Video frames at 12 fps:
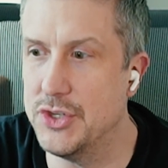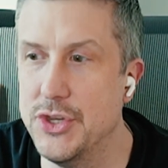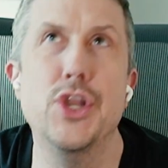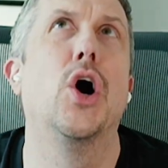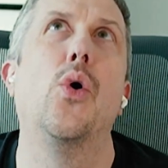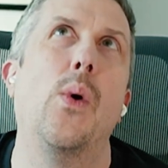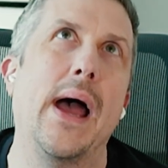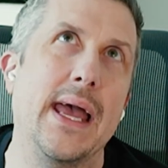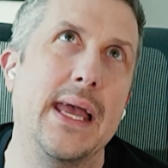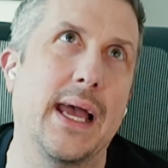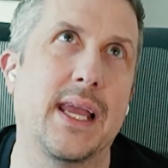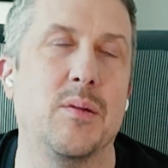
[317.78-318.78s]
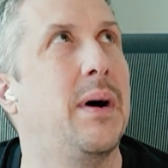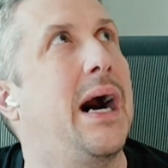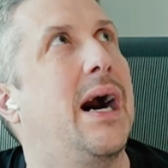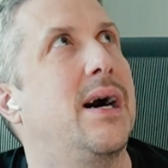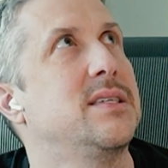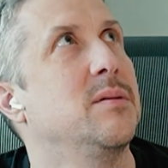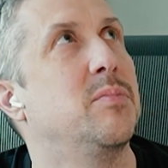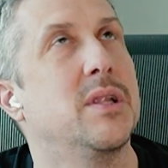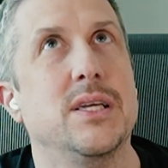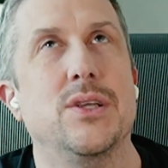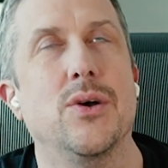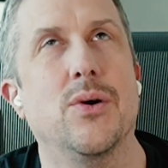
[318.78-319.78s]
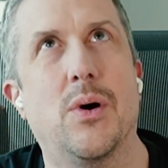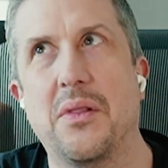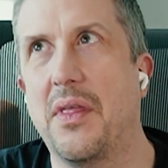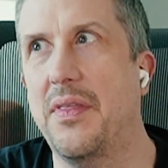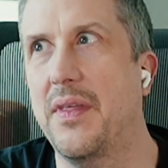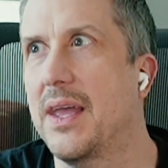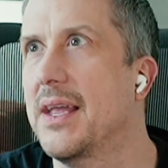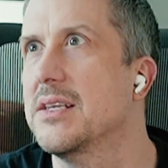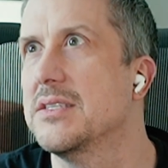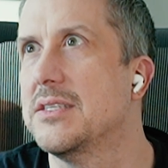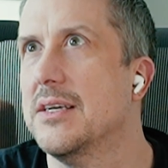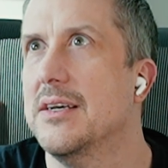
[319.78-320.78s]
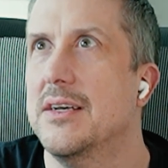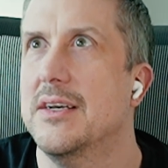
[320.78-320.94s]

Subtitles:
there's no way I can possibly do all the things,